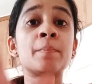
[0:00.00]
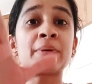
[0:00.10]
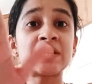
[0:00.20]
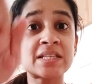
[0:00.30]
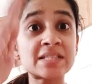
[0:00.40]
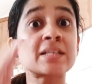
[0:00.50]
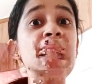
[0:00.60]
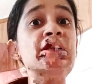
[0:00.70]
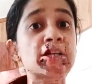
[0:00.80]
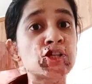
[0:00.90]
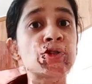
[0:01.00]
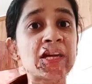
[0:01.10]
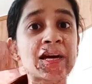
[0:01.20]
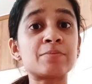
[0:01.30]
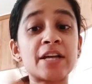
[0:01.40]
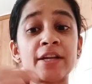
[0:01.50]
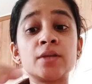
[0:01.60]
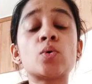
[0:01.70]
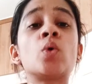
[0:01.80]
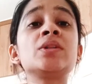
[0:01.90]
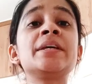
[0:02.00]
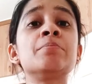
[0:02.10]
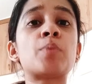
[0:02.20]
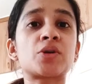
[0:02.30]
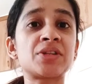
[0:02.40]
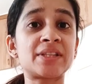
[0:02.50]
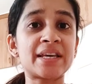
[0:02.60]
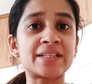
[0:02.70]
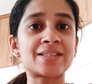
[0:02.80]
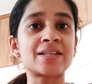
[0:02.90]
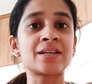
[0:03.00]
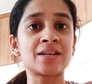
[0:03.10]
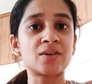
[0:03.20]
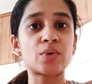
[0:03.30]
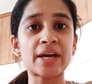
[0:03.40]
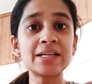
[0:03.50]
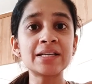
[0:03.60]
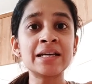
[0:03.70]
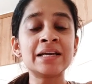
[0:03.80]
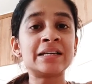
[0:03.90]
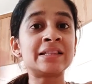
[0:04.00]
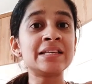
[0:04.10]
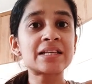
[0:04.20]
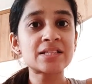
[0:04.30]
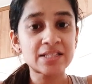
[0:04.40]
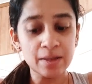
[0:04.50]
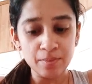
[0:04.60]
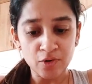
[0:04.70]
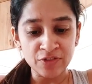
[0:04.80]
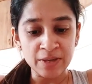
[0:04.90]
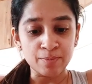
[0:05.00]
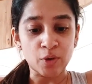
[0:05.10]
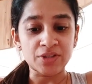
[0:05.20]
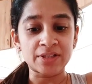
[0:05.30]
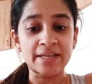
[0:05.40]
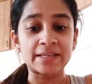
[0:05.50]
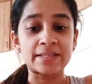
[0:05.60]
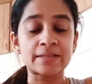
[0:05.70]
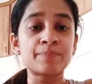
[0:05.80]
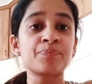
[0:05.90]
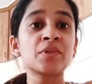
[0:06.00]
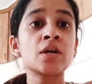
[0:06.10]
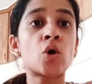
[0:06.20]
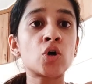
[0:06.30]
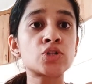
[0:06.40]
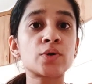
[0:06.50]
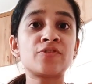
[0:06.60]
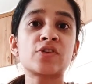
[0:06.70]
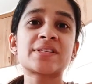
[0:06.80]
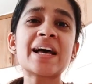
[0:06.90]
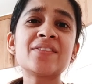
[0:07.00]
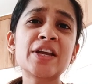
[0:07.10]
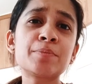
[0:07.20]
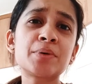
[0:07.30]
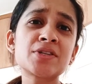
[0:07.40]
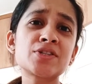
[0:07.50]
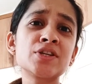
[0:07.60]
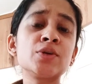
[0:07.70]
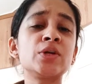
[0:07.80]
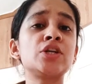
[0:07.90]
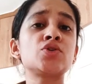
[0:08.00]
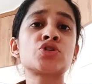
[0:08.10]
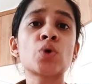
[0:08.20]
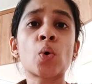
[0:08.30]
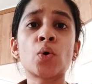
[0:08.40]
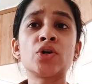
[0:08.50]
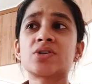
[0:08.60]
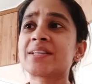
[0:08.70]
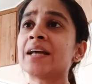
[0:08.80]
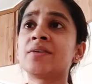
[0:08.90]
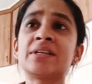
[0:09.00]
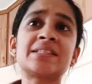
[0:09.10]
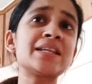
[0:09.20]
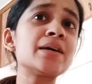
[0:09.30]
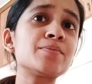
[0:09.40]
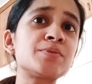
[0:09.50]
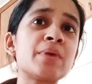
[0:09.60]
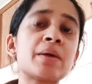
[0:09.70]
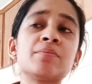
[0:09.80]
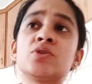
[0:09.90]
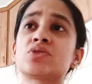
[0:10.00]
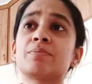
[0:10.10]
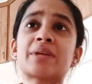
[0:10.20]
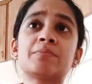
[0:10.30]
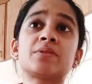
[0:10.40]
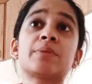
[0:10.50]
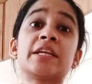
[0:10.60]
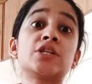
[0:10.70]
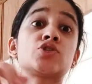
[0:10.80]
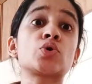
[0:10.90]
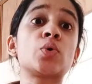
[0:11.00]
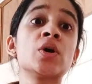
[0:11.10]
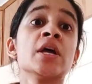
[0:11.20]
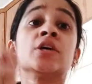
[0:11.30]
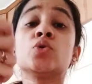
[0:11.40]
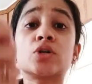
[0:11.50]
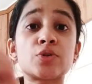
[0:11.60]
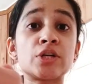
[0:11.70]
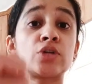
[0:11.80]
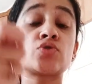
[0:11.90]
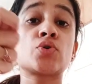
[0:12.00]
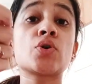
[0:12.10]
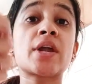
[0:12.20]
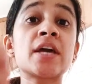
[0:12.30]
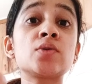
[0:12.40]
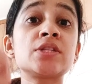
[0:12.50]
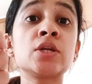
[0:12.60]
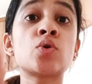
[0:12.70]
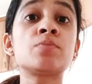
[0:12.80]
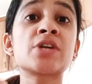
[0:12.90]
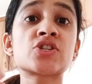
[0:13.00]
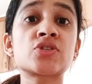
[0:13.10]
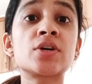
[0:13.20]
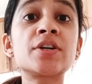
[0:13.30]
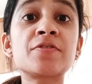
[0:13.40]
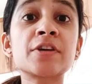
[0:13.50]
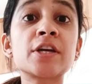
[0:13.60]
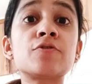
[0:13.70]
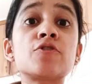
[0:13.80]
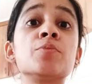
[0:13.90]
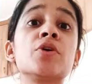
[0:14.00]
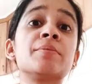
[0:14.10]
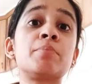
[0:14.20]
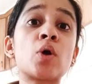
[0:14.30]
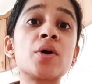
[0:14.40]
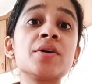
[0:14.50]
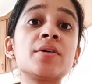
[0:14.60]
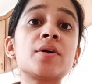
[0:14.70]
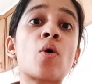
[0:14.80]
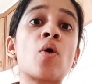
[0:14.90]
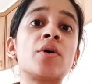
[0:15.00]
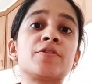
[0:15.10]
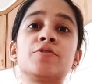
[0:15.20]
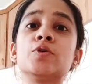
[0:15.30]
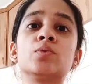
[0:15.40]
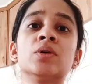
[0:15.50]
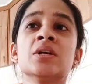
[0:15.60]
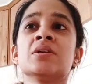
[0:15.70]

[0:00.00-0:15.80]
but this is something that you need. I'm telling you all the important things, right? These are some of the important things. Also, if you're a salaried person, you need to show your salary slips. You sometimes may need to show, you also need to show your NOC, no objection certificate from your employer, or if you